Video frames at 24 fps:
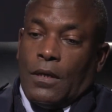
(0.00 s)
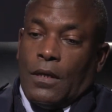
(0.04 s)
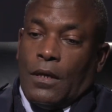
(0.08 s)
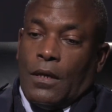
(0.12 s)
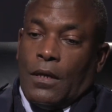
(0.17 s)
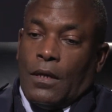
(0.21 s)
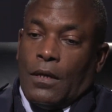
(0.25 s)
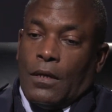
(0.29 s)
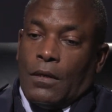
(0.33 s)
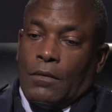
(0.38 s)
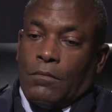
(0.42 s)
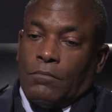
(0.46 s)

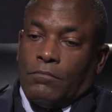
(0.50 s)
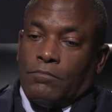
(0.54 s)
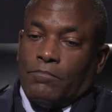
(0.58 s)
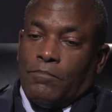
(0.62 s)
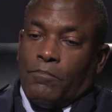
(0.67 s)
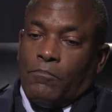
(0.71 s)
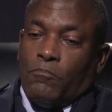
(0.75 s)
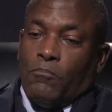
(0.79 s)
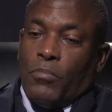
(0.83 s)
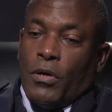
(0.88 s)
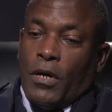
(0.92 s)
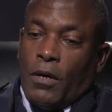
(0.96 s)
and
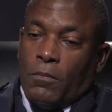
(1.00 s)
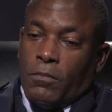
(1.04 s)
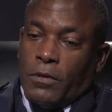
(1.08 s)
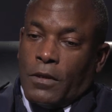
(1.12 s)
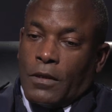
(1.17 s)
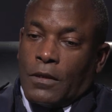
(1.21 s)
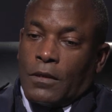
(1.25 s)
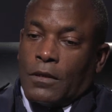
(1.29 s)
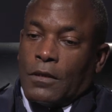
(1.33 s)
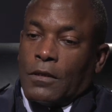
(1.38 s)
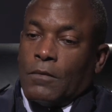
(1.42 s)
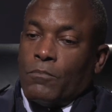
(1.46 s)

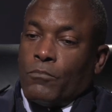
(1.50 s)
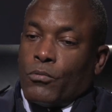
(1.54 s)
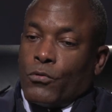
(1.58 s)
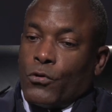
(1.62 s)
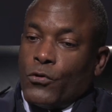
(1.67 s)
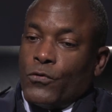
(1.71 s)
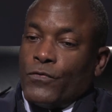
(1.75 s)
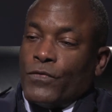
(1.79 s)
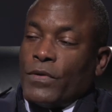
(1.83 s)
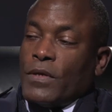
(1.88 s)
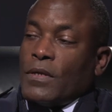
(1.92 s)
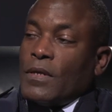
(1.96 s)
publicly
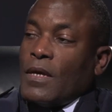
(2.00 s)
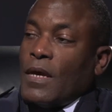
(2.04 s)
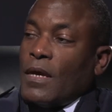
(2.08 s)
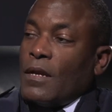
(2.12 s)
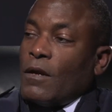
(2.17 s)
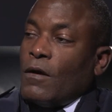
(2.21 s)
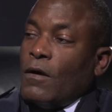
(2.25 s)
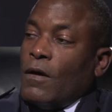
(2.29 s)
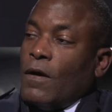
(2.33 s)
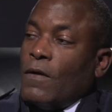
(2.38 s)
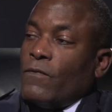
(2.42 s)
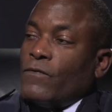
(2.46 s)
proving
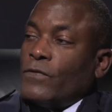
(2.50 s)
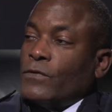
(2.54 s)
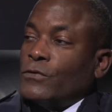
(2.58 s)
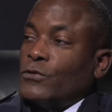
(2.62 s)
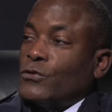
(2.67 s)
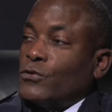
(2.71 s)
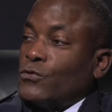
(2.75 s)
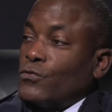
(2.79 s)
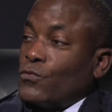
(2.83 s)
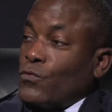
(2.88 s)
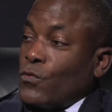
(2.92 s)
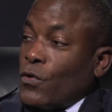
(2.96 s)
that
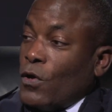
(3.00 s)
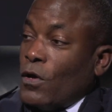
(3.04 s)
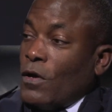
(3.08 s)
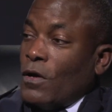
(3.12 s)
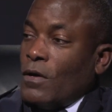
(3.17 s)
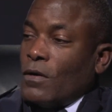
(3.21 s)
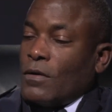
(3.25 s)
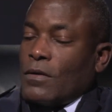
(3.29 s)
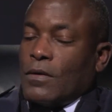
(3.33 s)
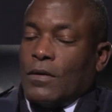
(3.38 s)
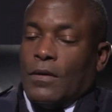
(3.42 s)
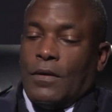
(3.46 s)
officer
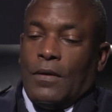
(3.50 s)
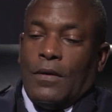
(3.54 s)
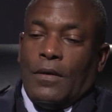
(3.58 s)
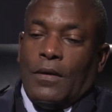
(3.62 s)
wrong.